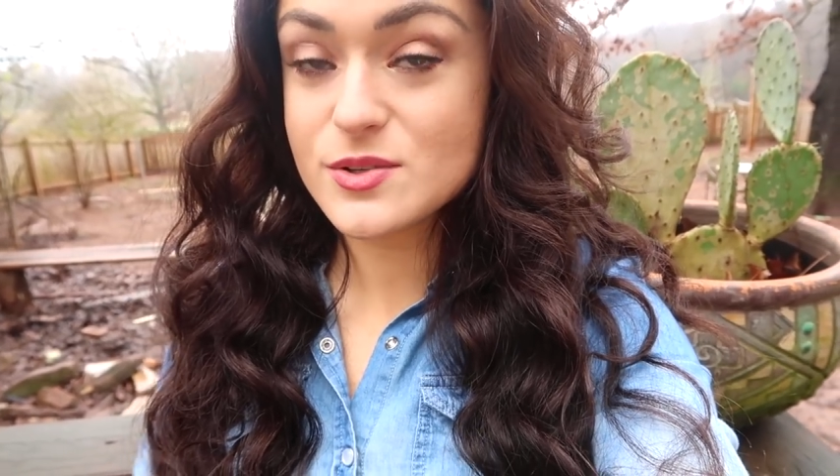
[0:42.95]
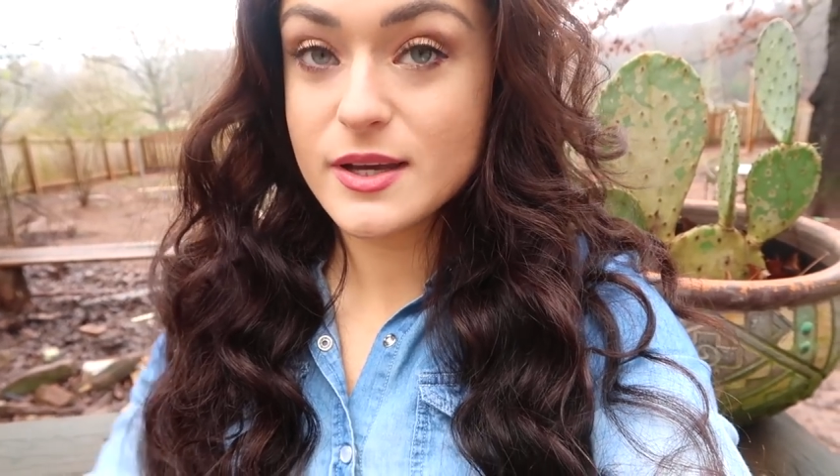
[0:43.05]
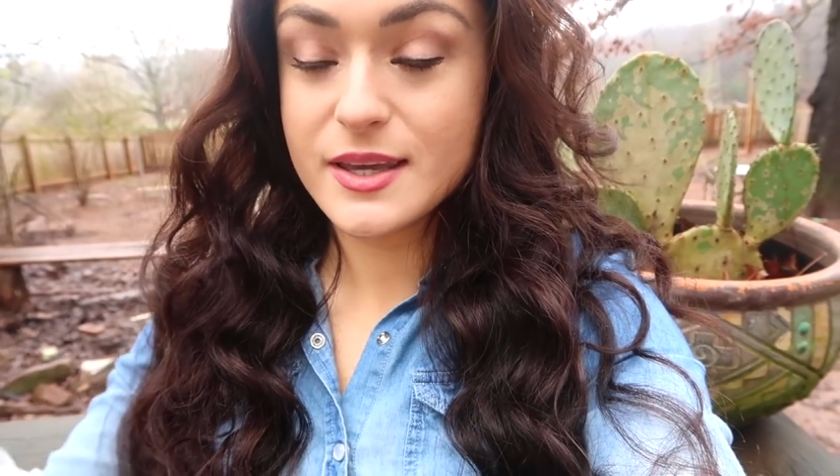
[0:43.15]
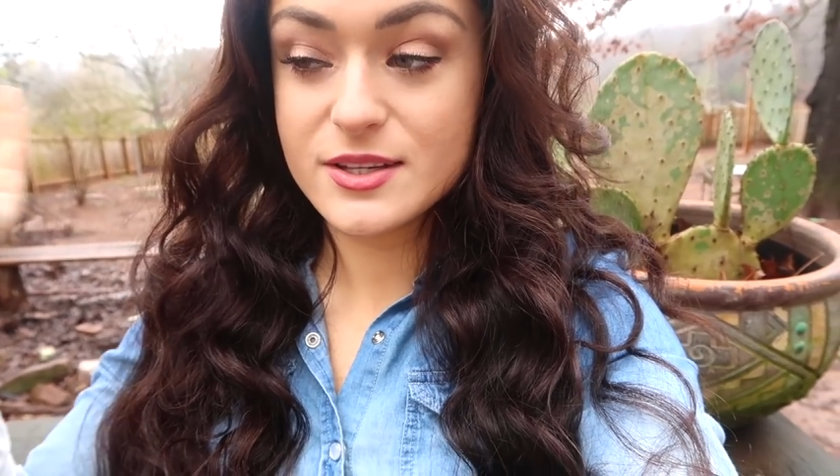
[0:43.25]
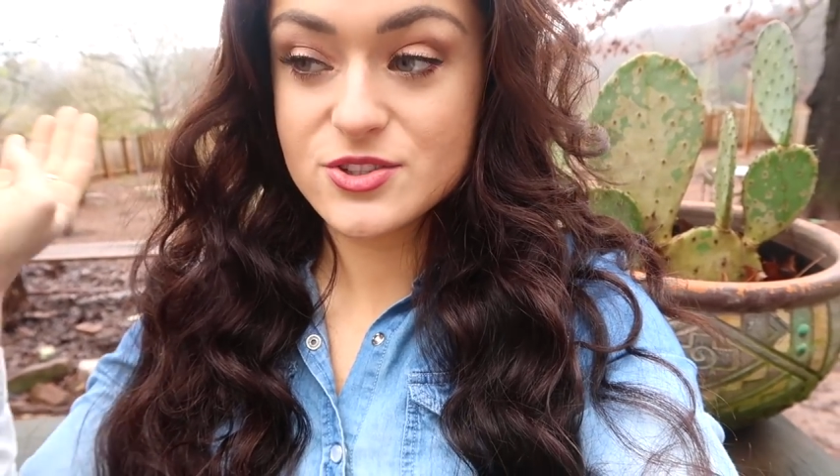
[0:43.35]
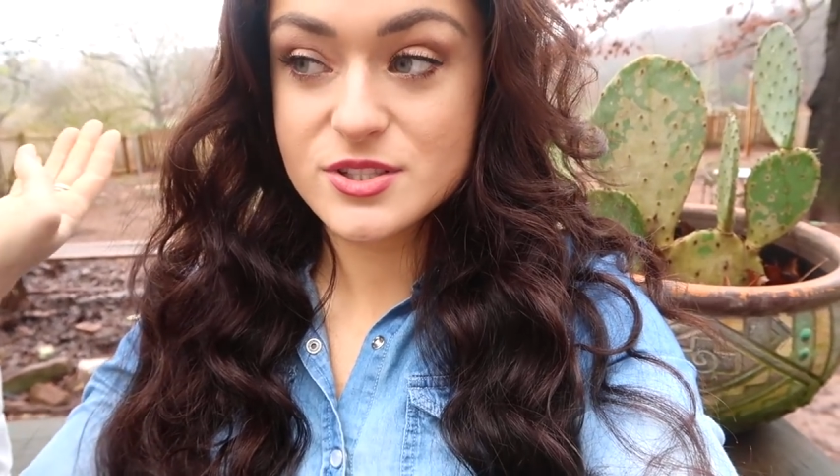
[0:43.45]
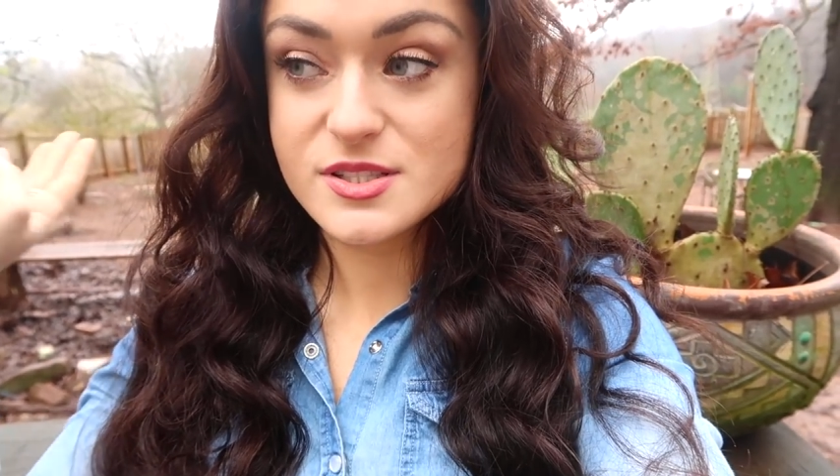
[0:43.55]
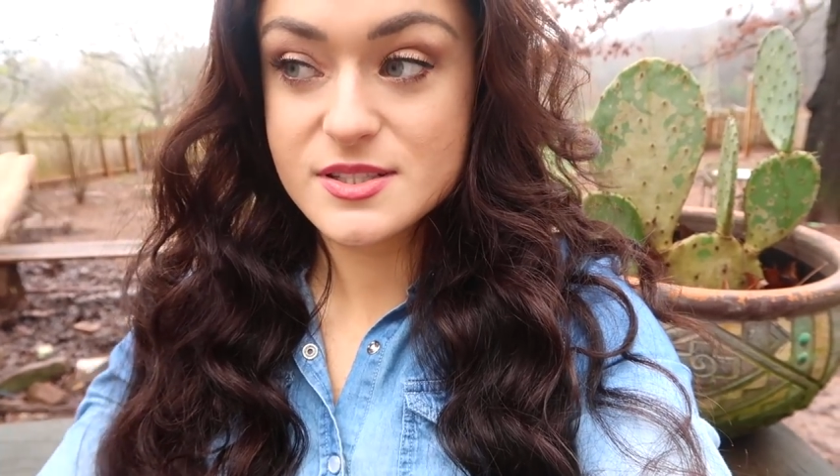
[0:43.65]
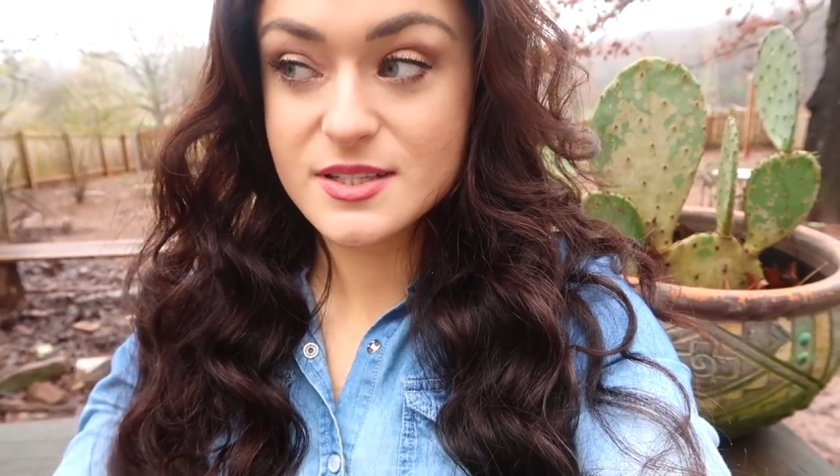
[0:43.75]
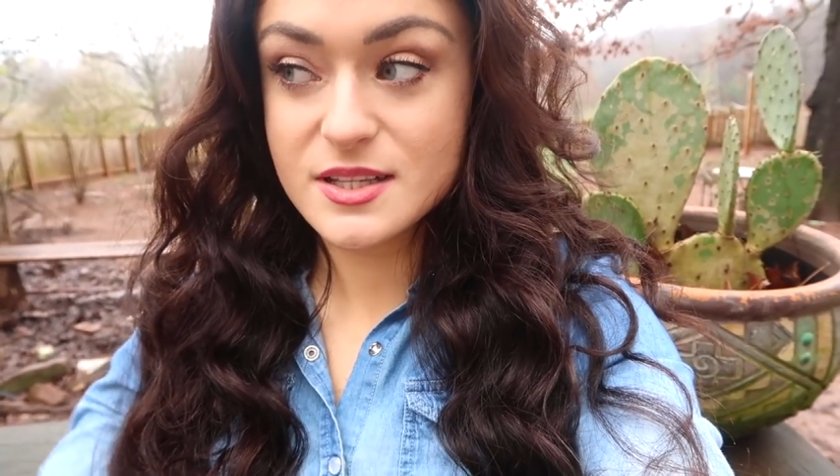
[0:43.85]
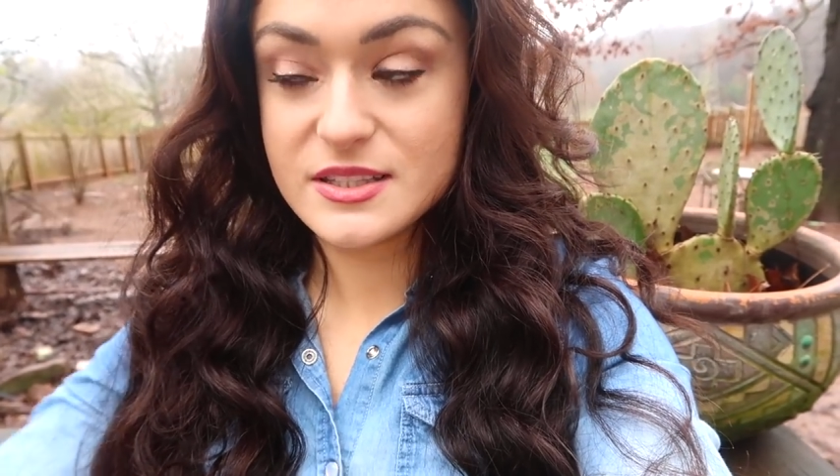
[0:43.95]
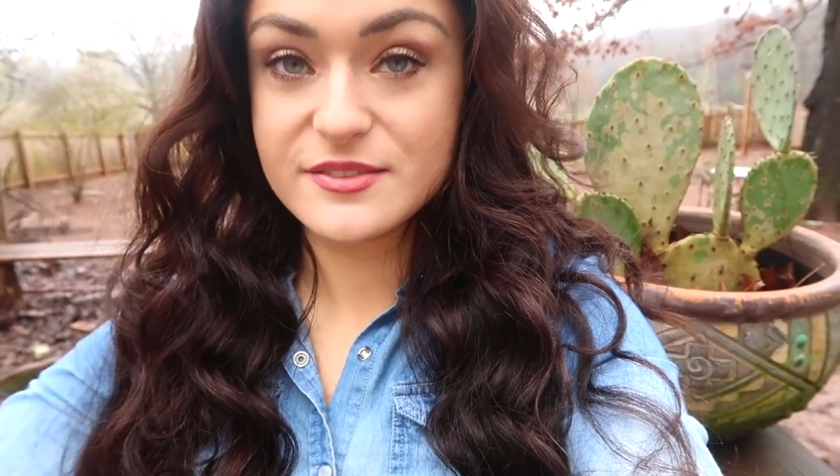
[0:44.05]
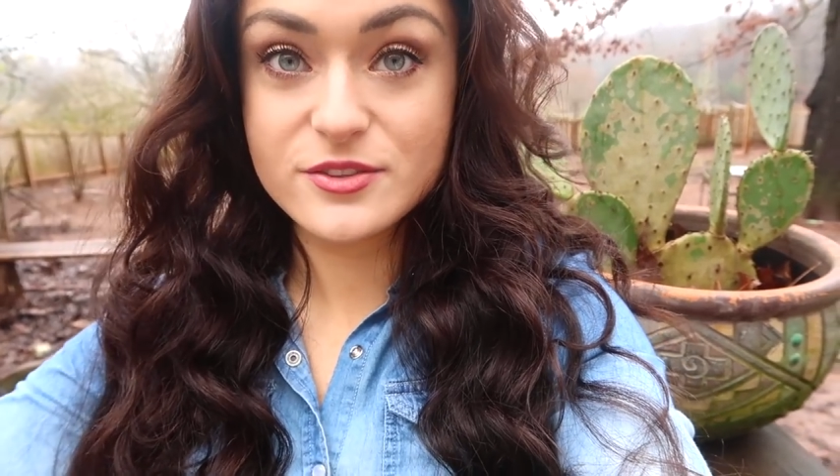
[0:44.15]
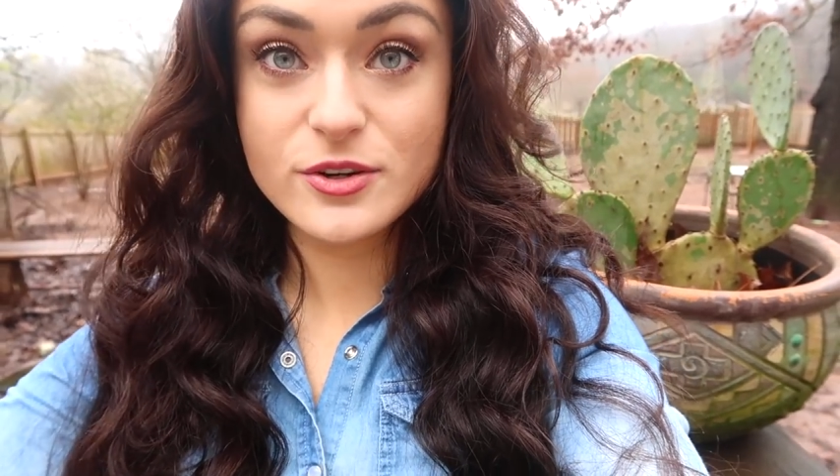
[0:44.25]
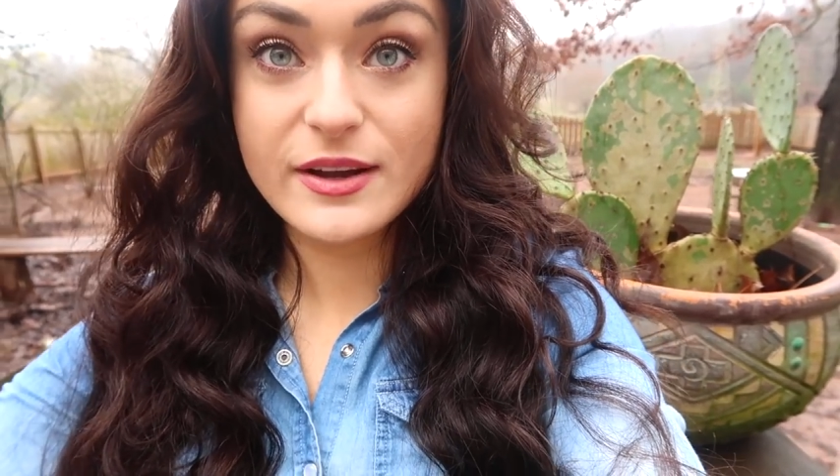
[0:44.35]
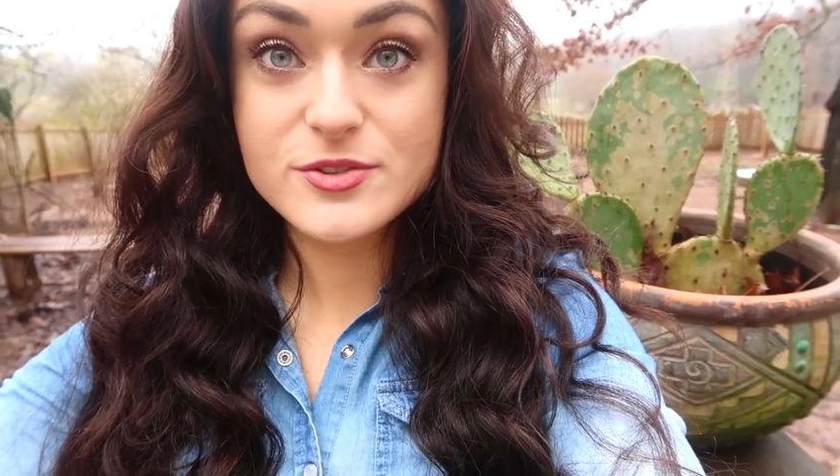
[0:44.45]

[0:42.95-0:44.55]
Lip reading: so I can just clean the floor